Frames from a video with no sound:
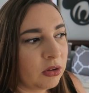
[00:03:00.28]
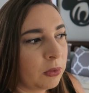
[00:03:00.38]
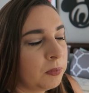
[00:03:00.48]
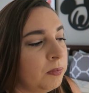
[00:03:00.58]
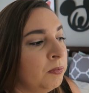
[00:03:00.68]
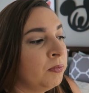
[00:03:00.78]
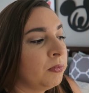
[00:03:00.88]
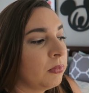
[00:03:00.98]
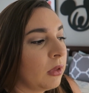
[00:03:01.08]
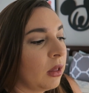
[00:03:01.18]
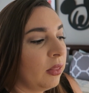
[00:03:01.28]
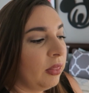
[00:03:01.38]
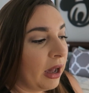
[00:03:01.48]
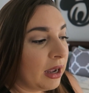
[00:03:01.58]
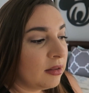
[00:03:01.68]
So
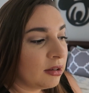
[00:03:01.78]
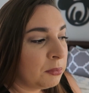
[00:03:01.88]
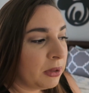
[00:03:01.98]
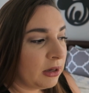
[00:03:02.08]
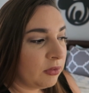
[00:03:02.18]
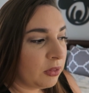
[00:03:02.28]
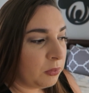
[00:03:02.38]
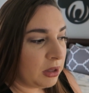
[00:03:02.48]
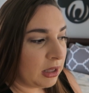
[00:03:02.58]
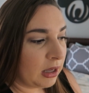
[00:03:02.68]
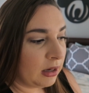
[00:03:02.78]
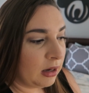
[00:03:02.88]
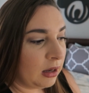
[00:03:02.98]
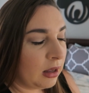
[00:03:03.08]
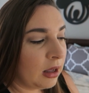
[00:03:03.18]
that is our plan for the
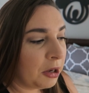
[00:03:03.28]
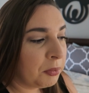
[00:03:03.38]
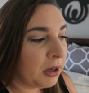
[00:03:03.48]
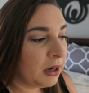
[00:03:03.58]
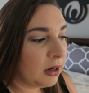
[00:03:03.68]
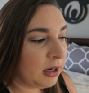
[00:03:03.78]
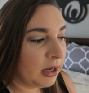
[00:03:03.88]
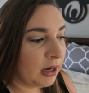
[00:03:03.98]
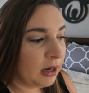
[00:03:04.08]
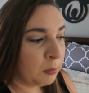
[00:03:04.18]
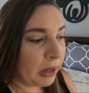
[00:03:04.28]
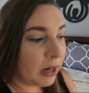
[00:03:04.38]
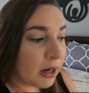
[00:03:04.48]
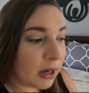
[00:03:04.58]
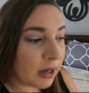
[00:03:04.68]
weekend. I plan on getting my
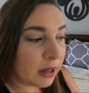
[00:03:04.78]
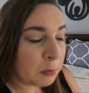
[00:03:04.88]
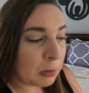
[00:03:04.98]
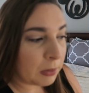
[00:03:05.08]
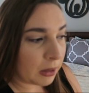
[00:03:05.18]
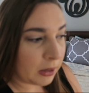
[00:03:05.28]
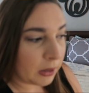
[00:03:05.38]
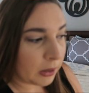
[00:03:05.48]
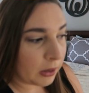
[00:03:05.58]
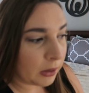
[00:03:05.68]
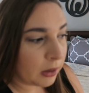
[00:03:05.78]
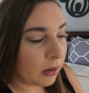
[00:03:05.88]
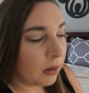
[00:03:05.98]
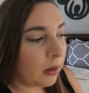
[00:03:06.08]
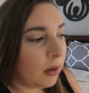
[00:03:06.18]
haircut, my pedicure,
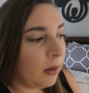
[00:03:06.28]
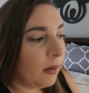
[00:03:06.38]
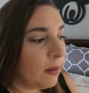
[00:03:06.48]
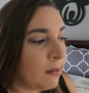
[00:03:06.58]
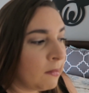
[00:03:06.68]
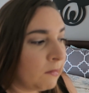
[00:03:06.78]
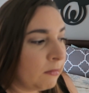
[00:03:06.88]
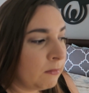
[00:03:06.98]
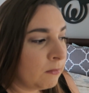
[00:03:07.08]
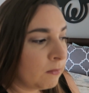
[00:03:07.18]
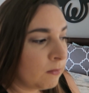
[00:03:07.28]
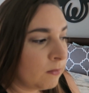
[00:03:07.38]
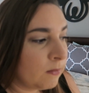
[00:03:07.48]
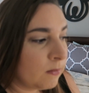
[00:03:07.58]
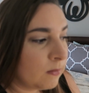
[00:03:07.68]
um,
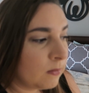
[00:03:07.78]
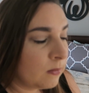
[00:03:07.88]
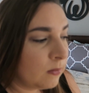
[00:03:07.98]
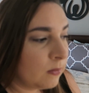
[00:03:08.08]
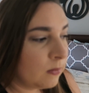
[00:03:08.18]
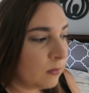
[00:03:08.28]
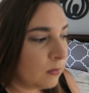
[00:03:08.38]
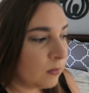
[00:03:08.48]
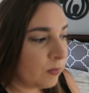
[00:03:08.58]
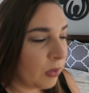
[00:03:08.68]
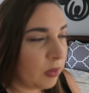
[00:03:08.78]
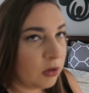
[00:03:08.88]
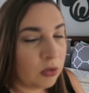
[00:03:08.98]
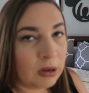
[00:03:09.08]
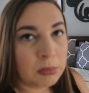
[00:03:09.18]
and
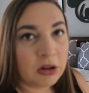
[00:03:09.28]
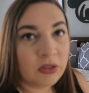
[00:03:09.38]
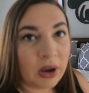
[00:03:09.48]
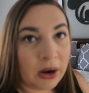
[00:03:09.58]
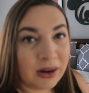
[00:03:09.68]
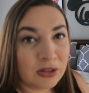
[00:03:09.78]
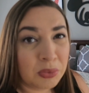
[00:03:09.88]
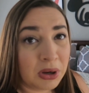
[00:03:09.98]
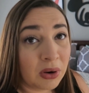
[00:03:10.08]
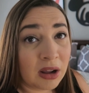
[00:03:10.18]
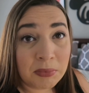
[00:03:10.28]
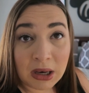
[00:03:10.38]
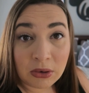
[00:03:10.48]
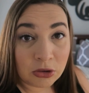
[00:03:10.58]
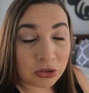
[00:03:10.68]
then doing a bunch of errands. We don't have
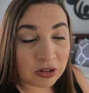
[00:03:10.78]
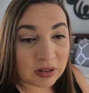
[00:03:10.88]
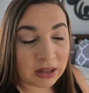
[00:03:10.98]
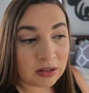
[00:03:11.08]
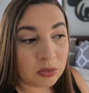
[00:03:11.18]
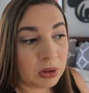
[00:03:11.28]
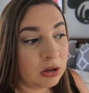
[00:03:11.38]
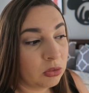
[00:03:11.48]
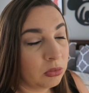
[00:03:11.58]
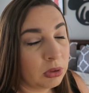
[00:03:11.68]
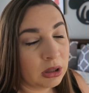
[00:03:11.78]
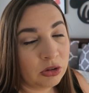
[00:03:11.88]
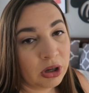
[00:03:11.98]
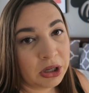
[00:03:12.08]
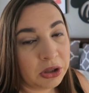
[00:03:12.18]
many groceries to get this week because we're
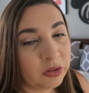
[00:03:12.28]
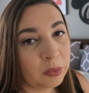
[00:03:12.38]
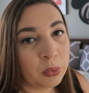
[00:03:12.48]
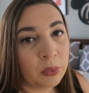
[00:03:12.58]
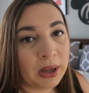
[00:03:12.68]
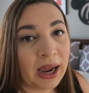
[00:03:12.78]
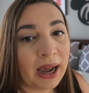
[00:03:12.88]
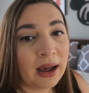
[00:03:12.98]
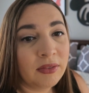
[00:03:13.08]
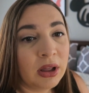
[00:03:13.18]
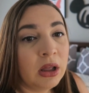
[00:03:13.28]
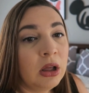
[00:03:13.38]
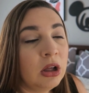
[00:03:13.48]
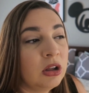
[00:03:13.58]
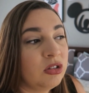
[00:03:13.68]
really trying to use up what we have
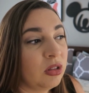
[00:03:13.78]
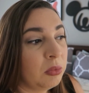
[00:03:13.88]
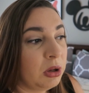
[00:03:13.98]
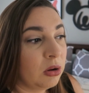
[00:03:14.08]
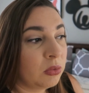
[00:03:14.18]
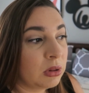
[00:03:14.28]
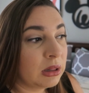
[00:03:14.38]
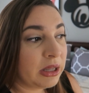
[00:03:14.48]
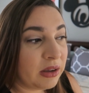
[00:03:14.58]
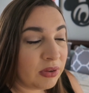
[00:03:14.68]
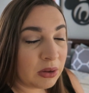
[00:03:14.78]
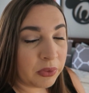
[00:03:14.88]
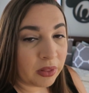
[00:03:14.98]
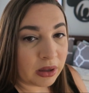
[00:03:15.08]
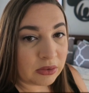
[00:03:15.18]
so that we don't leave here
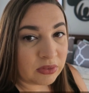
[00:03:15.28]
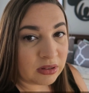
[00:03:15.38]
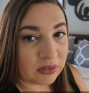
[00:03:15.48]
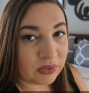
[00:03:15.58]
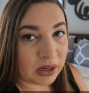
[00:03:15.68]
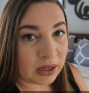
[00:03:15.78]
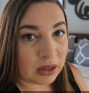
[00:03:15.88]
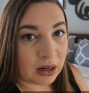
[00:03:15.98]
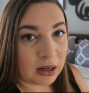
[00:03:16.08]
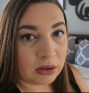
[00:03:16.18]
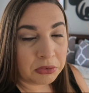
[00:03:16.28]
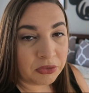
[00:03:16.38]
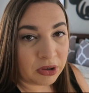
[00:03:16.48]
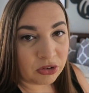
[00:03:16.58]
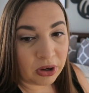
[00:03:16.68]
with a lot of stuff in our
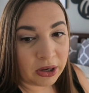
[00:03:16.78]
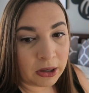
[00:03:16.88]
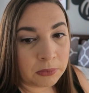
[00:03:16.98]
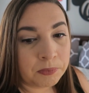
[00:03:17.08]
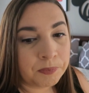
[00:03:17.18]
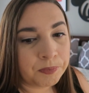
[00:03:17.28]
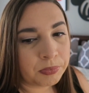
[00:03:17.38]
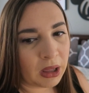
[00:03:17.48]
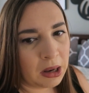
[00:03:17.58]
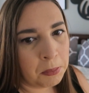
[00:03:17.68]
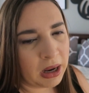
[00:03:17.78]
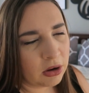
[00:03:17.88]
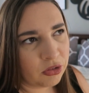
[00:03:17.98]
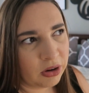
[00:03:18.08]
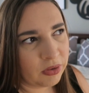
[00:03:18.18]
refrigerator and
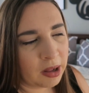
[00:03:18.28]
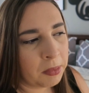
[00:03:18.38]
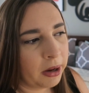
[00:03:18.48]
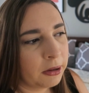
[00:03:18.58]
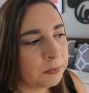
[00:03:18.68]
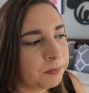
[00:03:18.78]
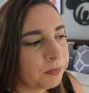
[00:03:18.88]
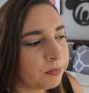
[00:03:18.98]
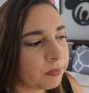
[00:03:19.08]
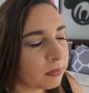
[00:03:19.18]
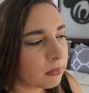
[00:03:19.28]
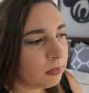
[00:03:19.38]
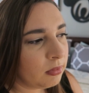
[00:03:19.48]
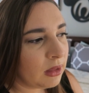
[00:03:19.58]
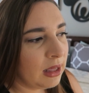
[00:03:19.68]
pantry for that matter.
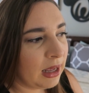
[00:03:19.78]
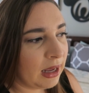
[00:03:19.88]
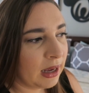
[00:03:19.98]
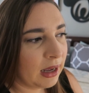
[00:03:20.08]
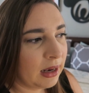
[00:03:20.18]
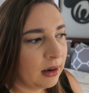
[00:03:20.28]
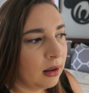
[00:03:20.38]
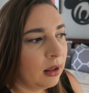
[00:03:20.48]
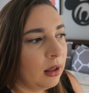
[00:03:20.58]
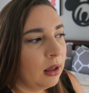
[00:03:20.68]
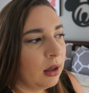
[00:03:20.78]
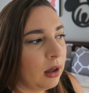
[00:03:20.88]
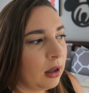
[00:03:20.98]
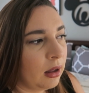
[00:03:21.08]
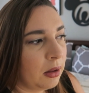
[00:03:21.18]
And
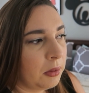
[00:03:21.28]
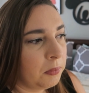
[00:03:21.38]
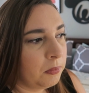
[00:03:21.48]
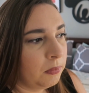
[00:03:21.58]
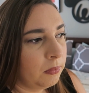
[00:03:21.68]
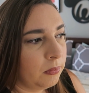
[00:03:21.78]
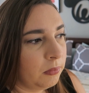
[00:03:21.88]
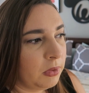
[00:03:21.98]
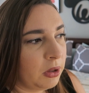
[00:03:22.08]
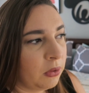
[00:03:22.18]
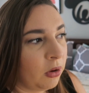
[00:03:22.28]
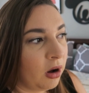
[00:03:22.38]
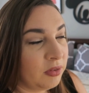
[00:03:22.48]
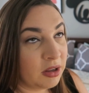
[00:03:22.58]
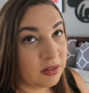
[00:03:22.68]
um, you know,
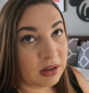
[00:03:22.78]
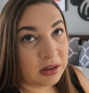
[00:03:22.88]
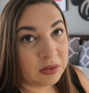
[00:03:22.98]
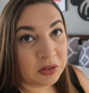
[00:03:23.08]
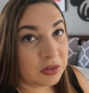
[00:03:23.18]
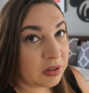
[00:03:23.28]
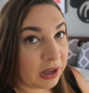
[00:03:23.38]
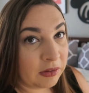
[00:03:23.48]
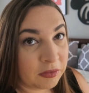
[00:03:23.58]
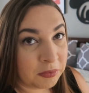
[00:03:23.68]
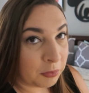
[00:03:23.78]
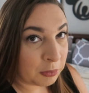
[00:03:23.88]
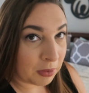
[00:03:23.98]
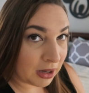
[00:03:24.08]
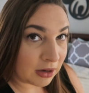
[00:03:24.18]
obviously to save
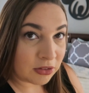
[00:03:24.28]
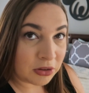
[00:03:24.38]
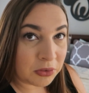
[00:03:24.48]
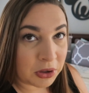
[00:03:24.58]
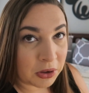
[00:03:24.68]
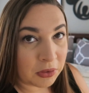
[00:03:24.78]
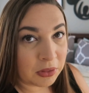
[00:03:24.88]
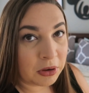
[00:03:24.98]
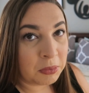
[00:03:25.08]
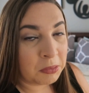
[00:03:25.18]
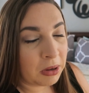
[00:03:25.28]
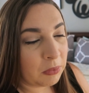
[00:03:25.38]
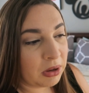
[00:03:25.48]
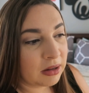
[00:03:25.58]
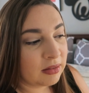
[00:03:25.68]
more money too, you know, a little bit of money
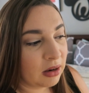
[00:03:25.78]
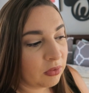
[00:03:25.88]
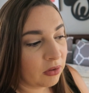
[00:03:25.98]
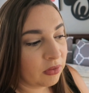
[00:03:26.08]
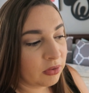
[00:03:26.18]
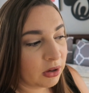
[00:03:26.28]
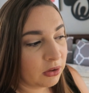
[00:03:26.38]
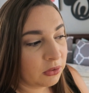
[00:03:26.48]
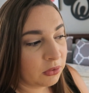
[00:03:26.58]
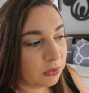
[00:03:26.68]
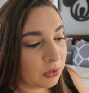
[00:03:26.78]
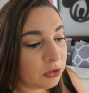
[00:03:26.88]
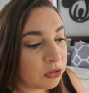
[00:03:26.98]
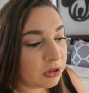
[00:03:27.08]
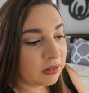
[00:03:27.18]
we can save off of our
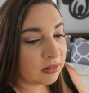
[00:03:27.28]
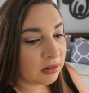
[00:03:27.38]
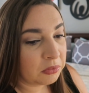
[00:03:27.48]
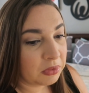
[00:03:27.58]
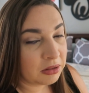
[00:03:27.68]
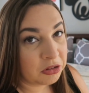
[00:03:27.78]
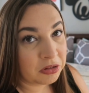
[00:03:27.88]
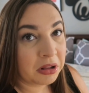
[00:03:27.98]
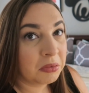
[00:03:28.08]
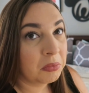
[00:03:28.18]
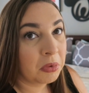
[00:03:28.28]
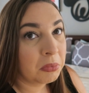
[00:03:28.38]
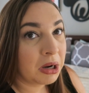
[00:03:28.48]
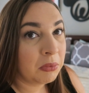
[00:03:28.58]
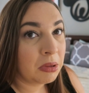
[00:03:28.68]
groceries and that's just a little bit more
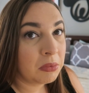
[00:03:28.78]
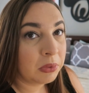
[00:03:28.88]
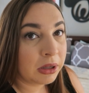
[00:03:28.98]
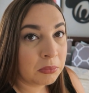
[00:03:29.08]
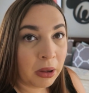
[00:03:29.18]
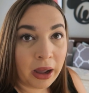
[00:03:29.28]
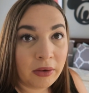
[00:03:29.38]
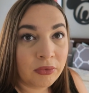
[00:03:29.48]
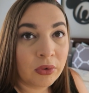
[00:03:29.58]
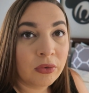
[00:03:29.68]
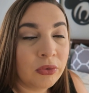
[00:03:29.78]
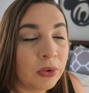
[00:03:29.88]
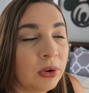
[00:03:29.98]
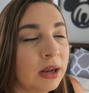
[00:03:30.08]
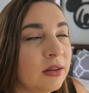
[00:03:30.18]
money maybe we can buy for
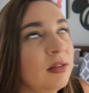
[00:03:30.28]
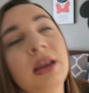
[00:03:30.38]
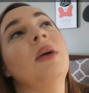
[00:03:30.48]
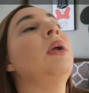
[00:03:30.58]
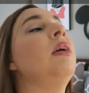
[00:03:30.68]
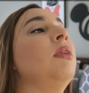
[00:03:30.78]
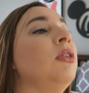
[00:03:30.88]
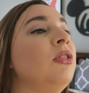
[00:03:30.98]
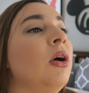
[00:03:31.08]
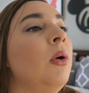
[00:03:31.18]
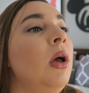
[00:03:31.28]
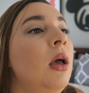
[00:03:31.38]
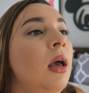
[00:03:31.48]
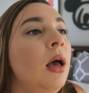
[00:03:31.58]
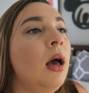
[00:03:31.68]
food at Disney or whatever. So,
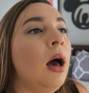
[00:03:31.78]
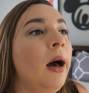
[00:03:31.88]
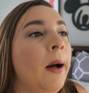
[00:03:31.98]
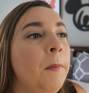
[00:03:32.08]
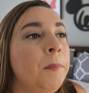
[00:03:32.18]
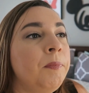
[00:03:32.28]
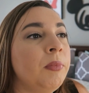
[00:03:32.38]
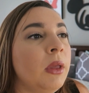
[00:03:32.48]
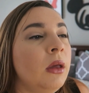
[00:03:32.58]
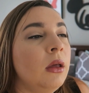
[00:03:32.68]
um,